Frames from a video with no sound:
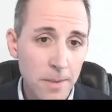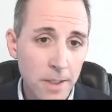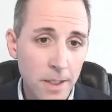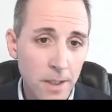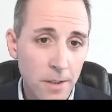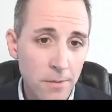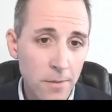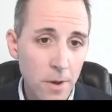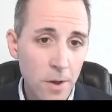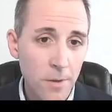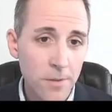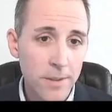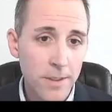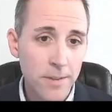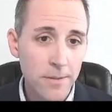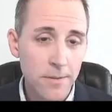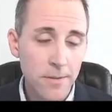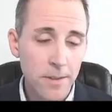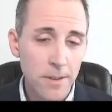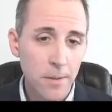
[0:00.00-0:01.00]
get involved
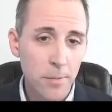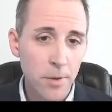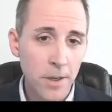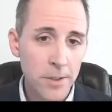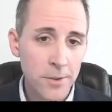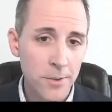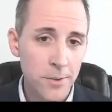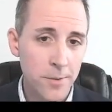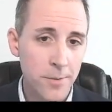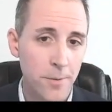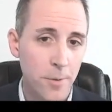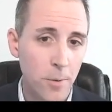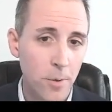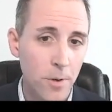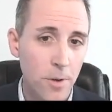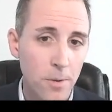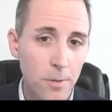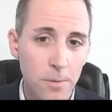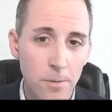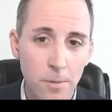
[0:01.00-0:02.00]
in appraisals
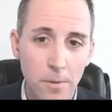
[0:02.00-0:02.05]
for